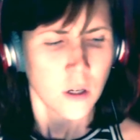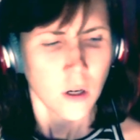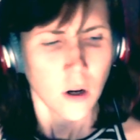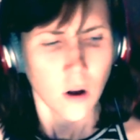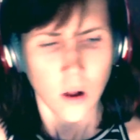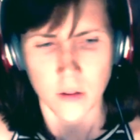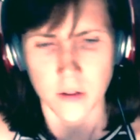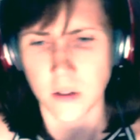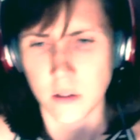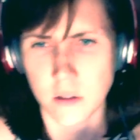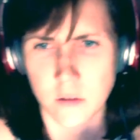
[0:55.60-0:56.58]
all
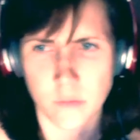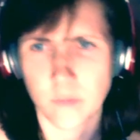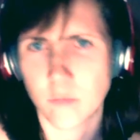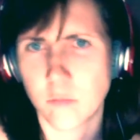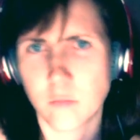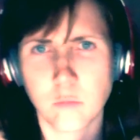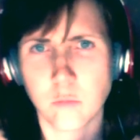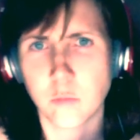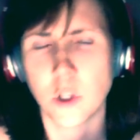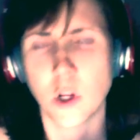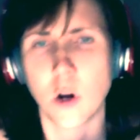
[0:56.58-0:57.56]
the,
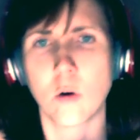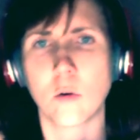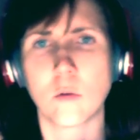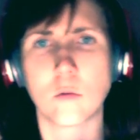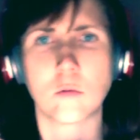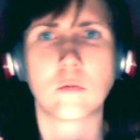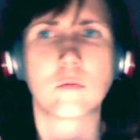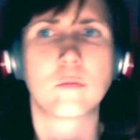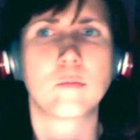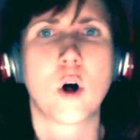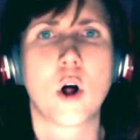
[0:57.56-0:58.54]
you know,
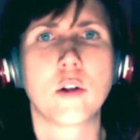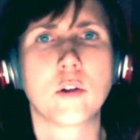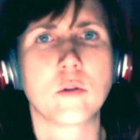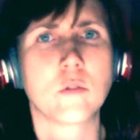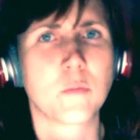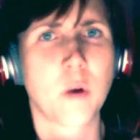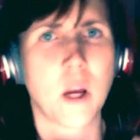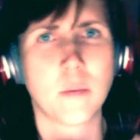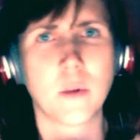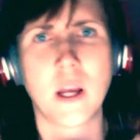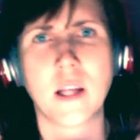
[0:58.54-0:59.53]
all news
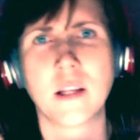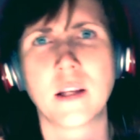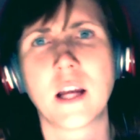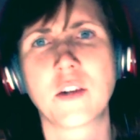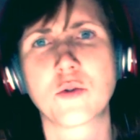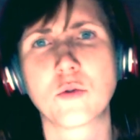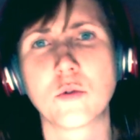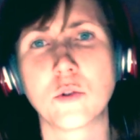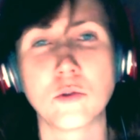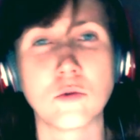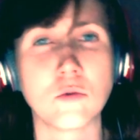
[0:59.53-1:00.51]
pipeline, natural
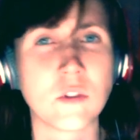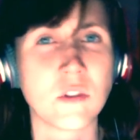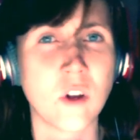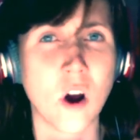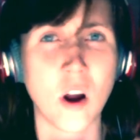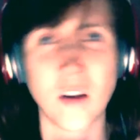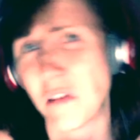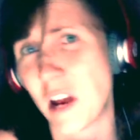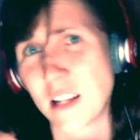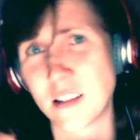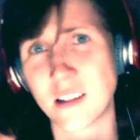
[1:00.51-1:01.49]
news,
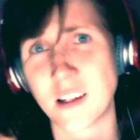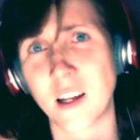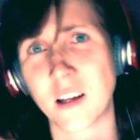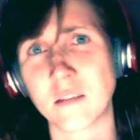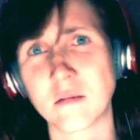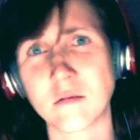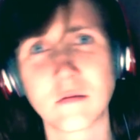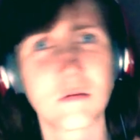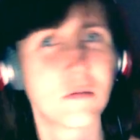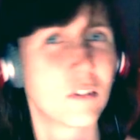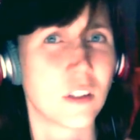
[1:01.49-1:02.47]
non-vaxxing
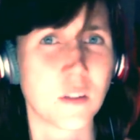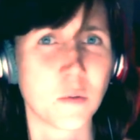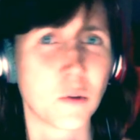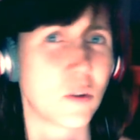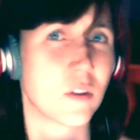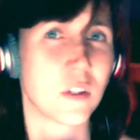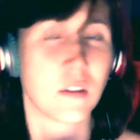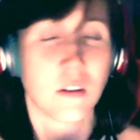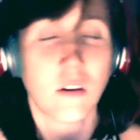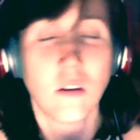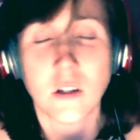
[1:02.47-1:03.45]
conspiracy
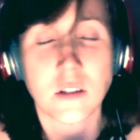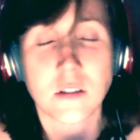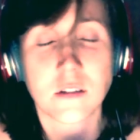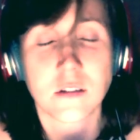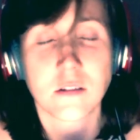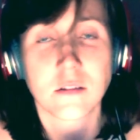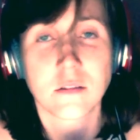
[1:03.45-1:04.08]
theorists.